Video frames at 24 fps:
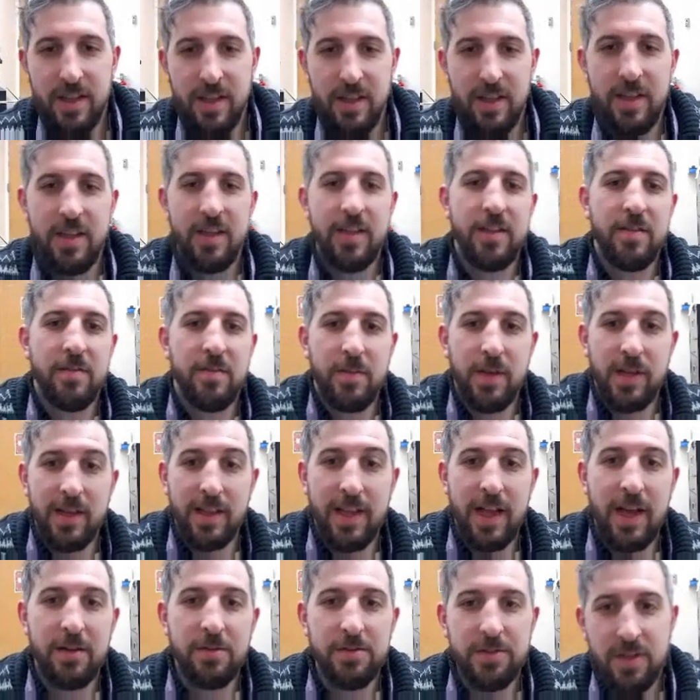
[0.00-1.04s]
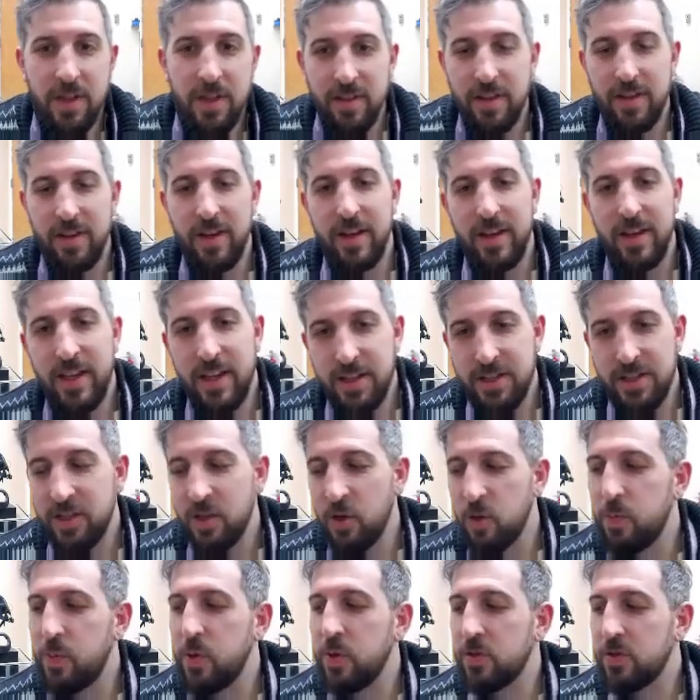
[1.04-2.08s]
It allows something like
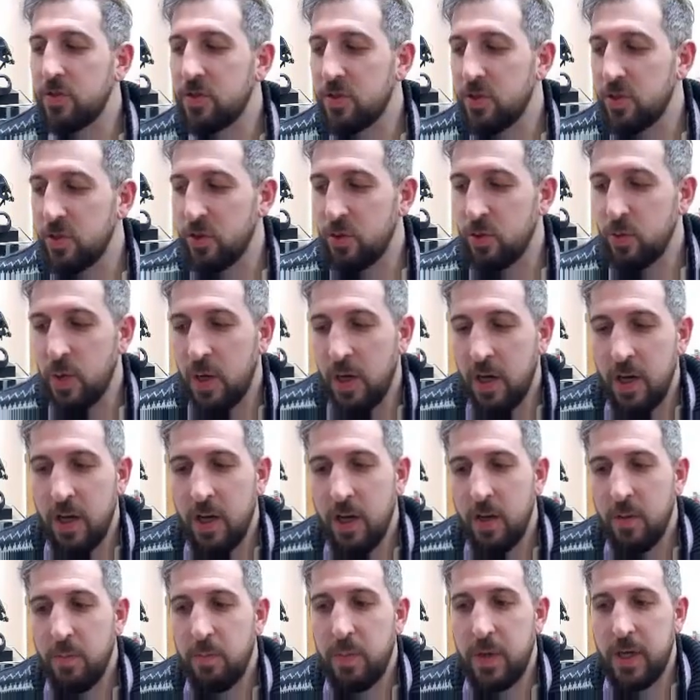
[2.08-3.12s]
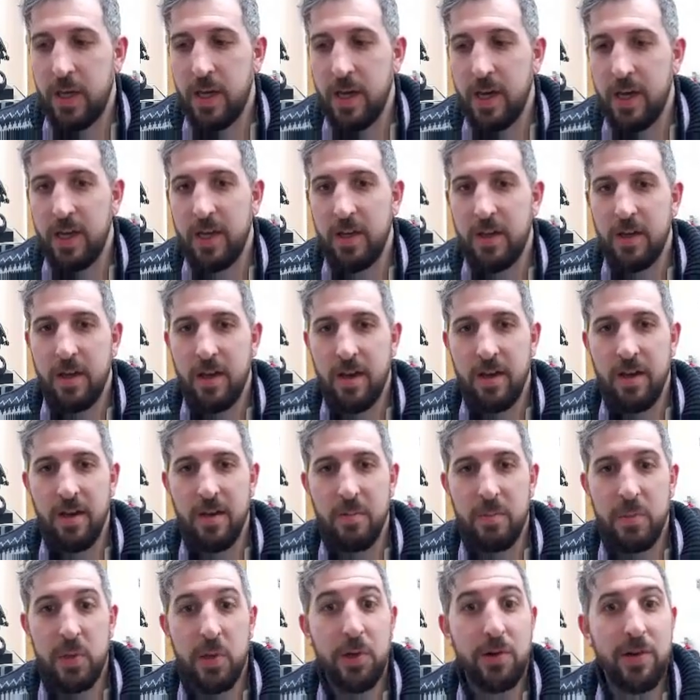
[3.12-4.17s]
eeg-notebooks to be a
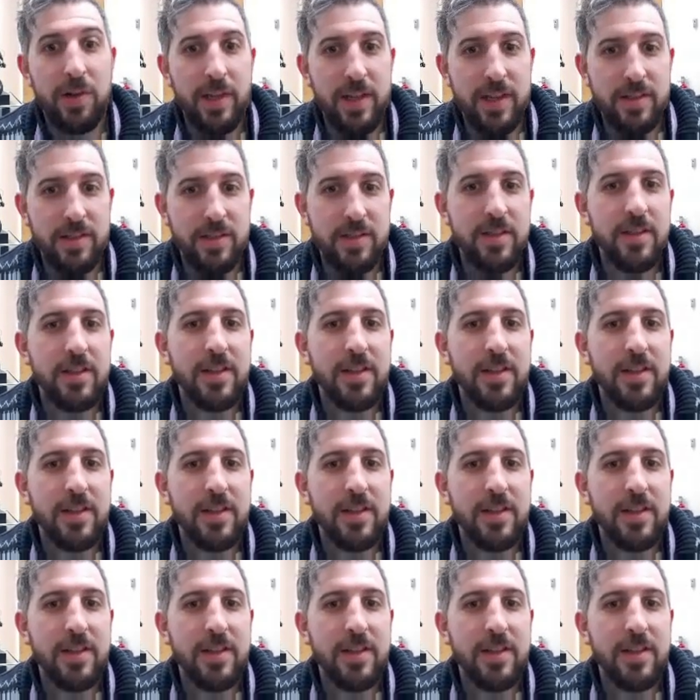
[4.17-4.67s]
pluralist